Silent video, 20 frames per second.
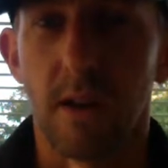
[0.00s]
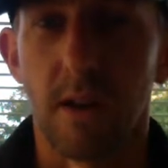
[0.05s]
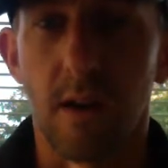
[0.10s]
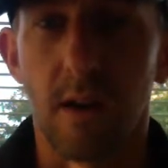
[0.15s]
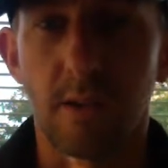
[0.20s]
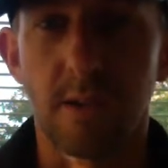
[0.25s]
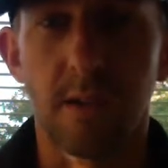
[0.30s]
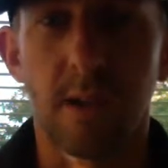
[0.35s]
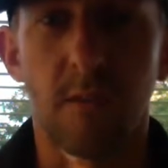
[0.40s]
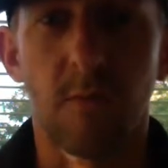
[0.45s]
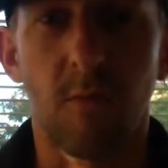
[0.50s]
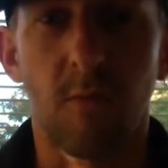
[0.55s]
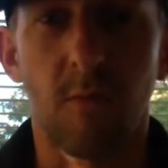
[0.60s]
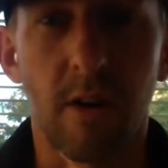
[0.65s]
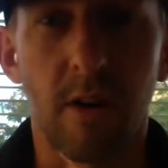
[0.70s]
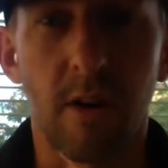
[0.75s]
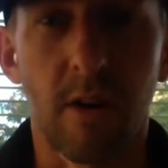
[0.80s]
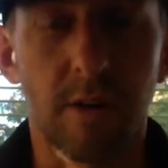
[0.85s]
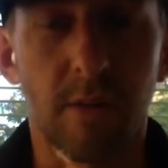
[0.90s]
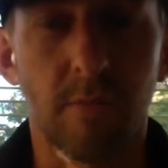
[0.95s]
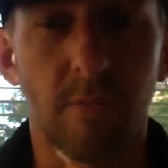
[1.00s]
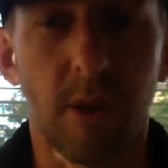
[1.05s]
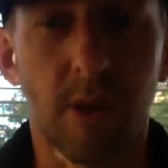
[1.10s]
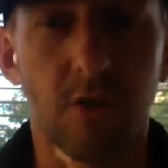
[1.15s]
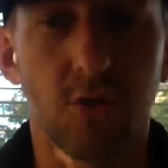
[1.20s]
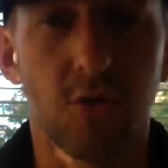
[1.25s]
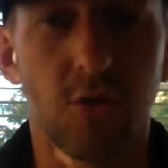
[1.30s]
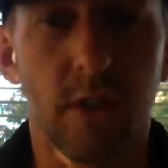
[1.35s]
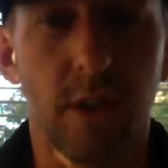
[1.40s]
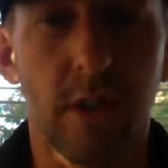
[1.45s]
I set him right, made
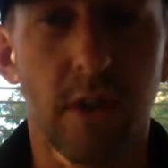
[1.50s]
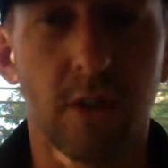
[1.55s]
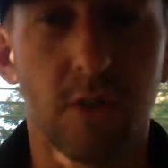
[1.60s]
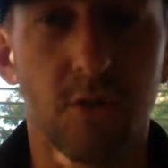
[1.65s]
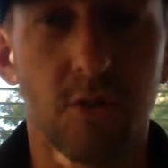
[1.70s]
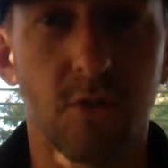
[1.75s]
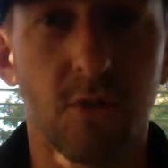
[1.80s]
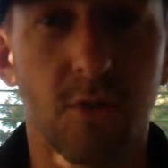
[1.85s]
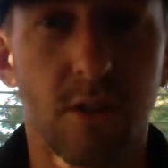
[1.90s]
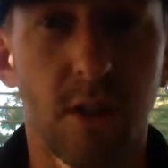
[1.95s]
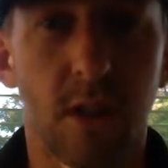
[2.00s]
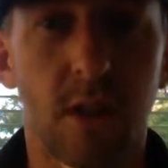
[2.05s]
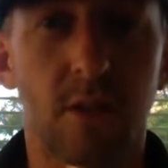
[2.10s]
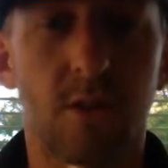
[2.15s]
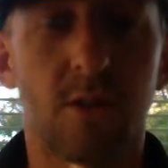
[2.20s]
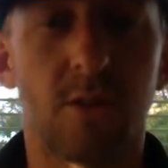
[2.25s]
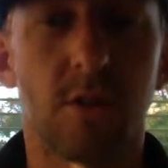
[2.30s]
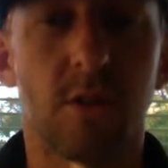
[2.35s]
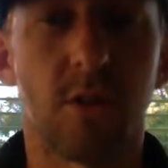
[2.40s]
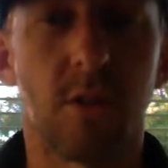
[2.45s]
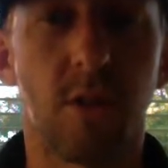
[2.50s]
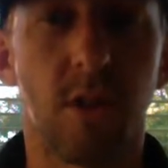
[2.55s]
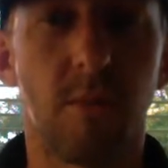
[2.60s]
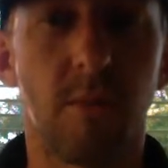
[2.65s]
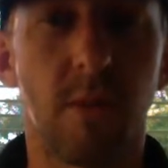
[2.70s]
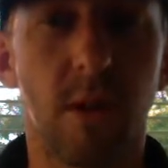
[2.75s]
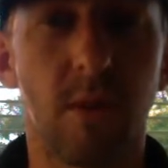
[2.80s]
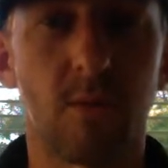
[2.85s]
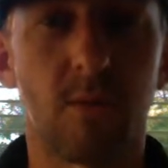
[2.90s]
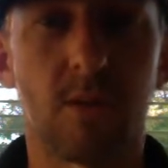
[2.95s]
sure he understood that New Zealand
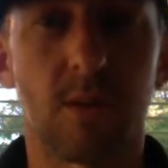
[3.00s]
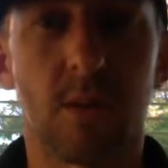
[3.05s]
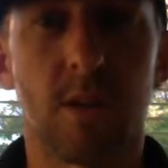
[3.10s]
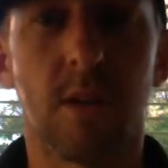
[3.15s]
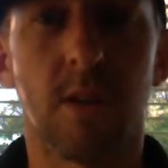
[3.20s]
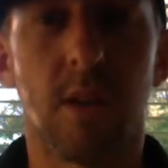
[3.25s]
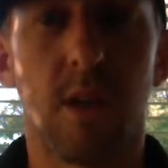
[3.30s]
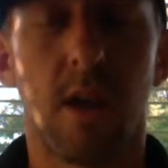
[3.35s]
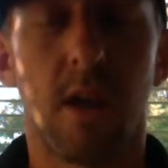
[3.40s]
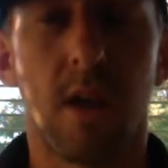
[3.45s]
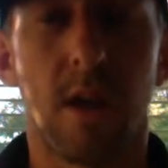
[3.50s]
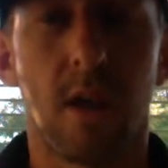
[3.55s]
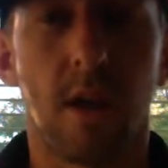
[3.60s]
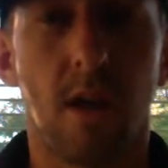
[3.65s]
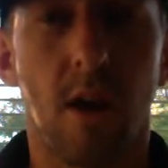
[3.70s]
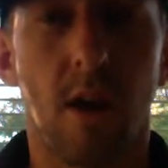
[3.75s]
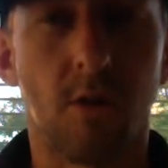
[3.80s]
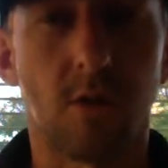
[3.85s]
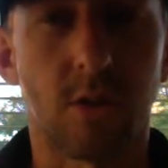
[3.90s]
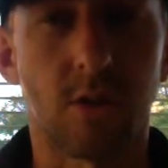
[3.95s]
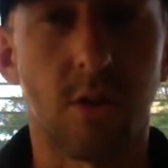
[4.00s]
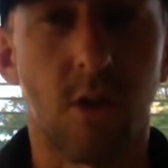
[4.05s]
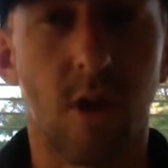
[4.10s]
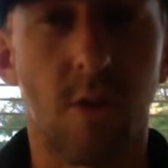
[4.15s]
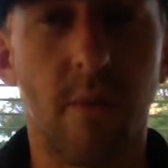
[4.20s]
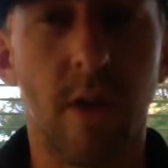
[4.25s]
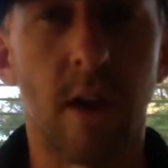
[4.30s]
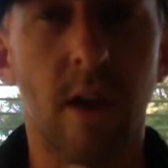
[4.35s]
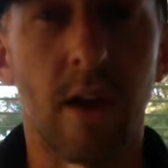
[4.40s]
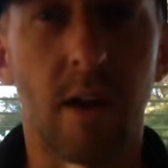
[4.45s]
Ironman was the oldest
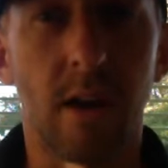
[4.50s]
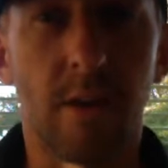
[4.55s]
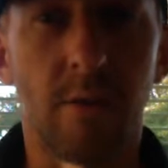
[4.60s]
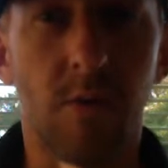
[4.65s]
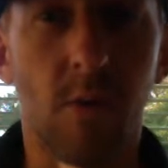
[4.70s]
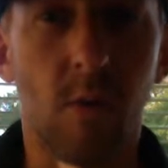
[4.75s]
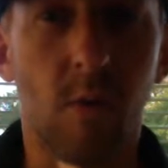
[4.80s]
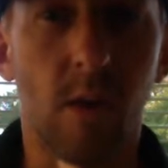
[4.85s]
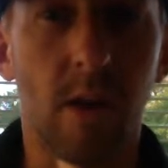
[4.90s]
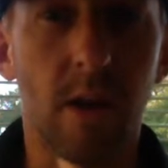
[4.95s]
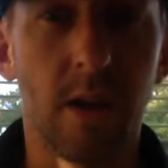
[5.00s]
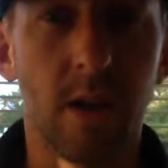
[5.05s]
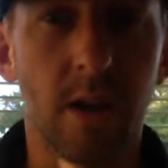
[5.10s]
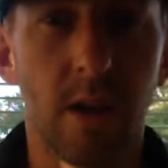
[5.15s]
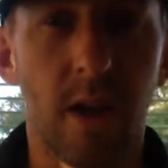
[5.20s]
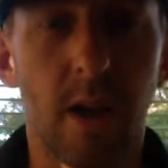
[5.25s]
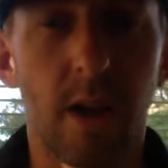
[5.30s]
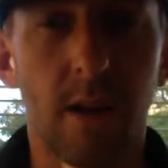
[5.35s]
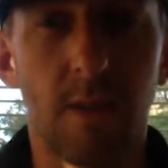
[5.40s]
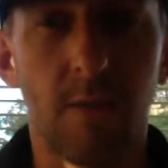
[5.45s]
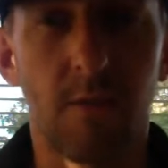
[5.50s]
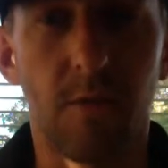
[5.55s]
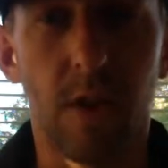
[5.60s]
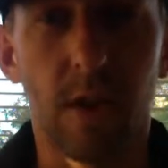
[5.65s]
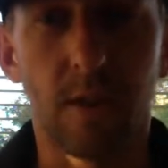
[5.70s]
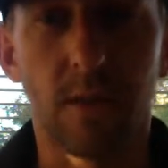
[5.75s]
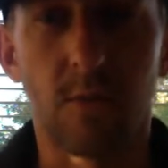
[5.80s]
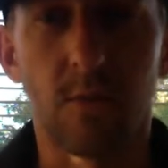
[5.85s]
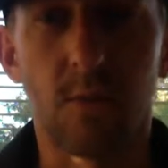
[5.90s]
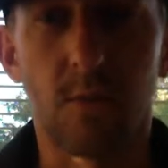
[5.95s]
Ironman out of Hawaii, and in
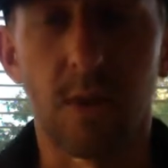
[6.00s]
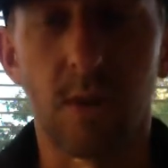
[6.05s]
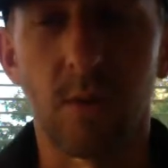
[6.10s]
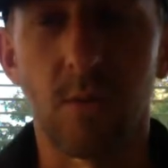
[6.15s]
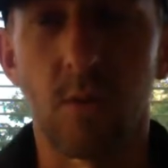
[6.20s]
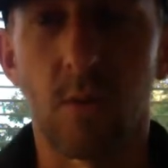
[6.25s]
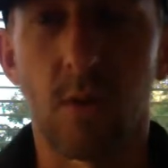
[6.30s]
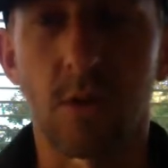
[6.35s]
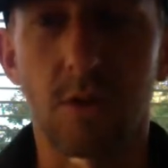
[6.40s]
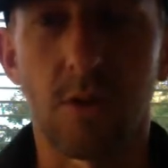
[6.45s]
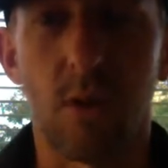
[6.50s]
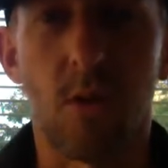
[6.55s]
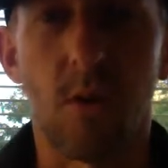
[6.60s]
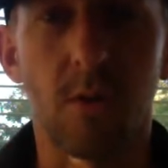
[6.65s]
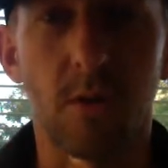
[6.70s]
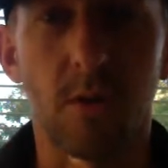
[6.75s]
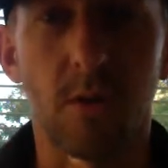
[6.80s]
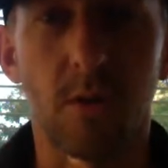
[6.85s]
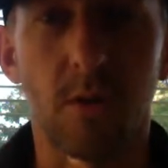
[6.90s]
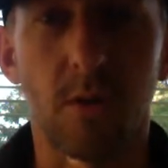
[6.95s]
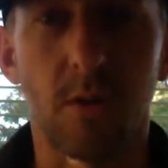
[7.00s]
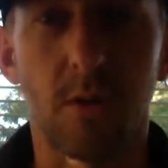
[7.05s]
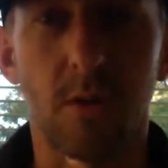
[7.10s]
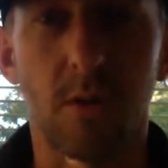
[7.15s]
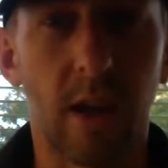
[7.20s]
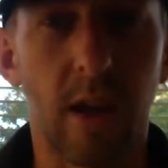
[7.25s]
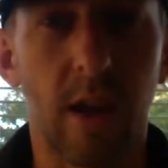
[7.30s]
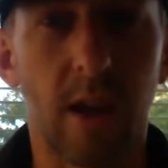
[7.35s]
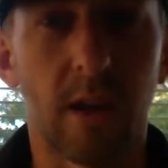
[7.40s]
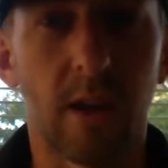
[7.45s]
fact was older than Ironman
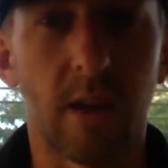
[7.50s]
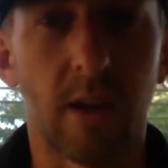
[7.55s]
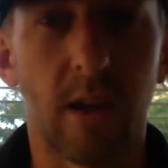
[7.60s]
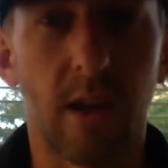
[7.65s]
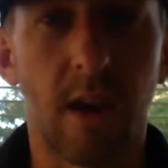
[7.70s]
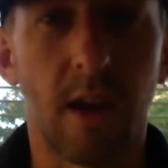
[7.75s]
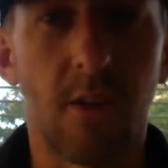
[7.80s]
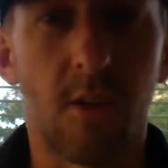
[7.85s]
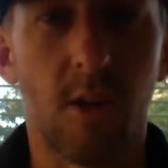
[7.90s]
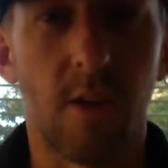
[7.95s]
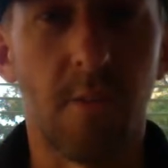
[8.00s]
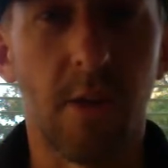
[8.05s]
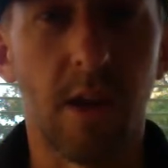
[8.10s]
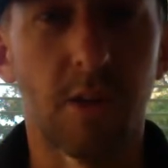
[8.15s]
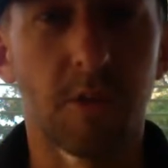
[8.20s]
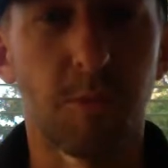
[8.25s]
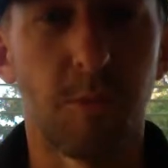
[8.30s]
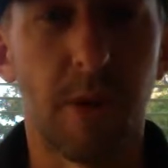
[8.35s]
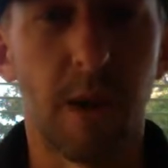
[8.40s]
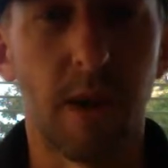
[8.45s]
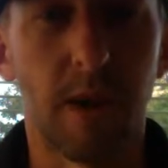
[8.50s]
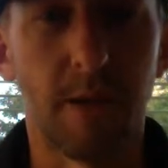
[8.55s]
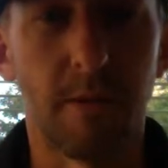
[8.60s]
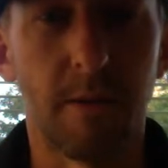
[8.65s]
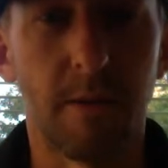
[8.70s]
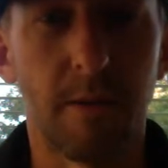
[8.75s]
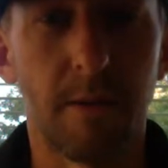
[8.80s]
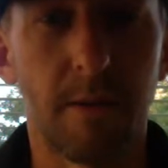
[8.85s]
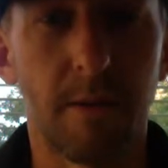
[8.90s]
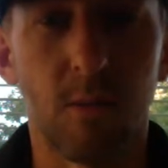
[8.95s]
Canada and Ironman Japan,
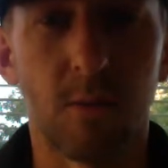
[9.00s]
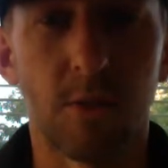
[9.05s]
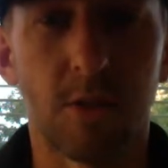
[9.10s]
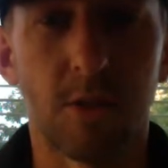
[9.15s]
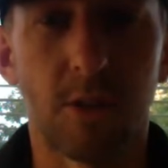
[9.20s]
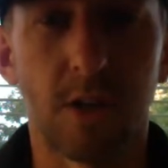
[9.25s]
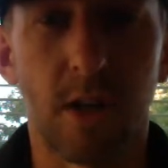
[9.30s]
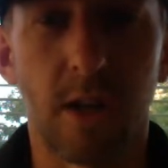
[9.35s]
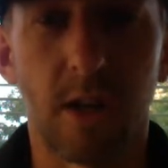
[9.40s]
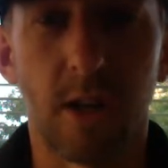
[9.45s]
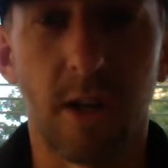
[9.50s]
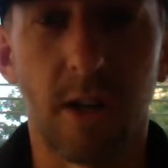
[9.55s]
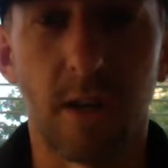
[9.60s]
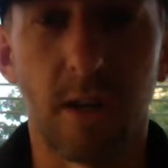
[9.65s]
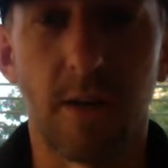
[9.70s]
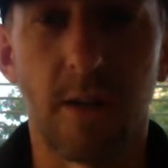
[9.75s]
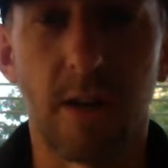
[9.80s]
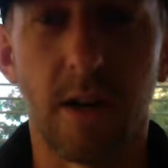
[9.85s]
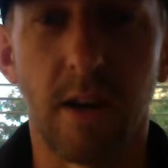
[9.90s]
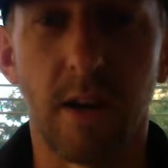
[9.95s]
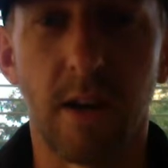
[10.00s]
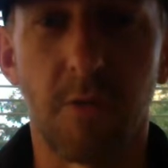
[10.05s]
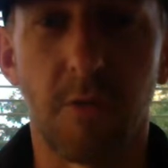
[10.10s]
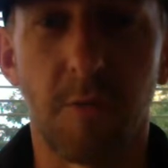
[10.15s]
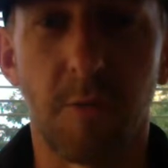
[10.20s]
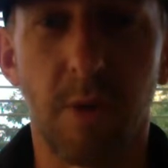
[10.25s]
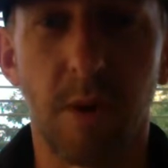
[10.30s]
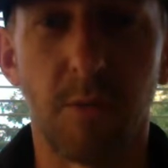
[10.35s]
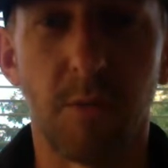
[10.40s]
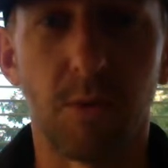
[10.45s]
which uh, a number
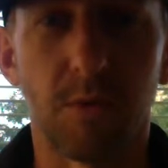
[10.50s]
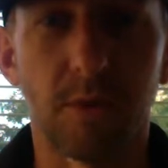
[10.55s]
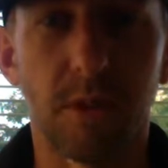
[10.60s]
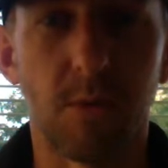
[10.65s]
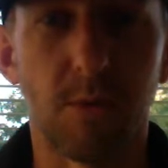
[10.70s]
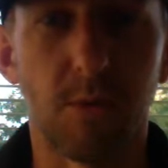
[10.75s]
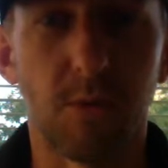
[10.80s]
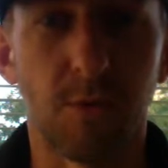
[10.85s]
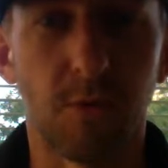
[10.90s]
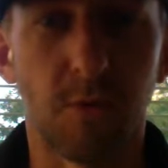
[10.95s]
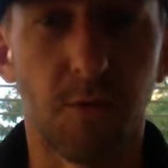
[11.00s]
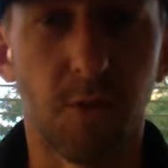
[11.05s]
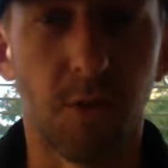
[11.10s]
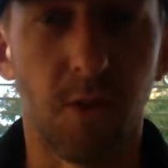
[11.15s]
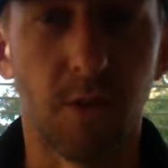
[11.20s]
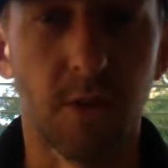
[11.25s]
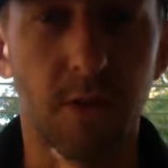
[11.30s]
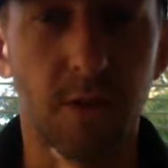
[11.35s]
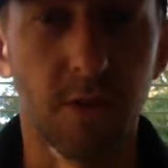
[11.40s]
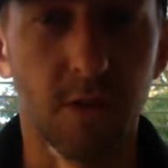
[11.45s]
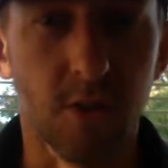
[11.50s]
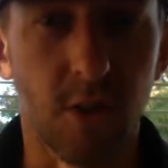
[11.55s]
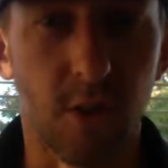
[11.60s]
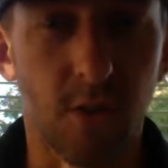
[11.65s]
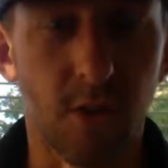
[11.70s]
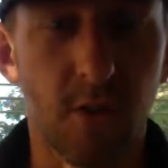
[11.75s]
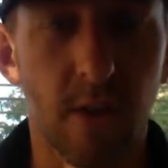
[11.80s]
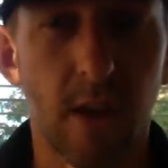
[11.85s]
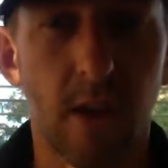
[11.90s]
of people seem to have forgotten. So